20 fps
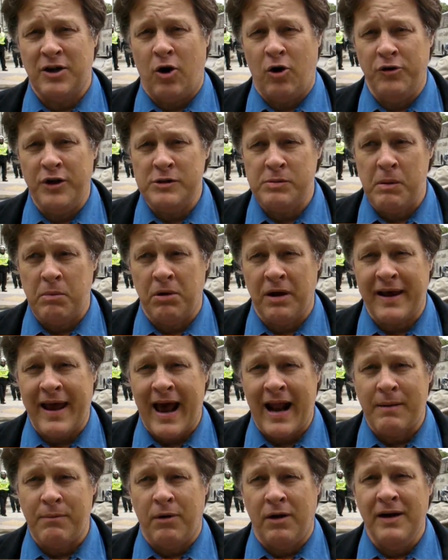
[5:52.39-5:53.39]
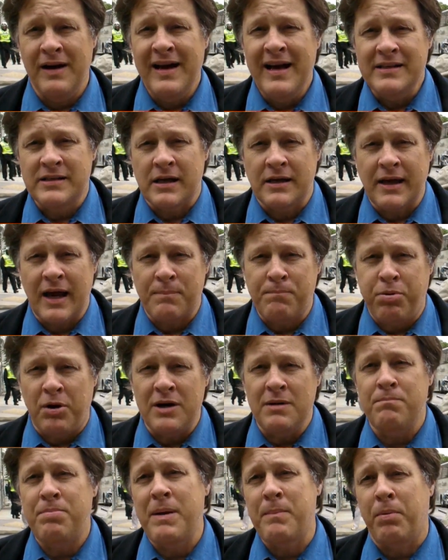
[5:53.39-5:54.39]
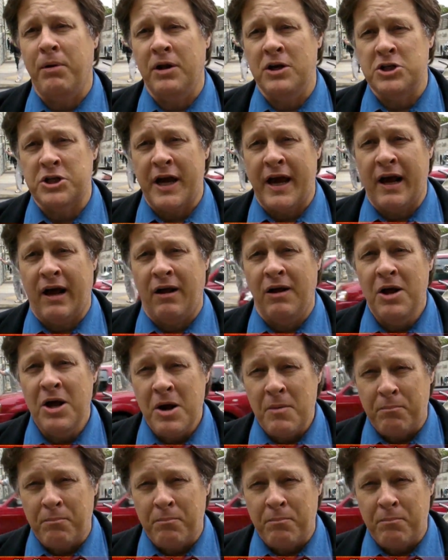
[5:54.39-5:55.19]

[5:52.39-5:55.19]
to hold these people accountable. It's going to take putting people in jail,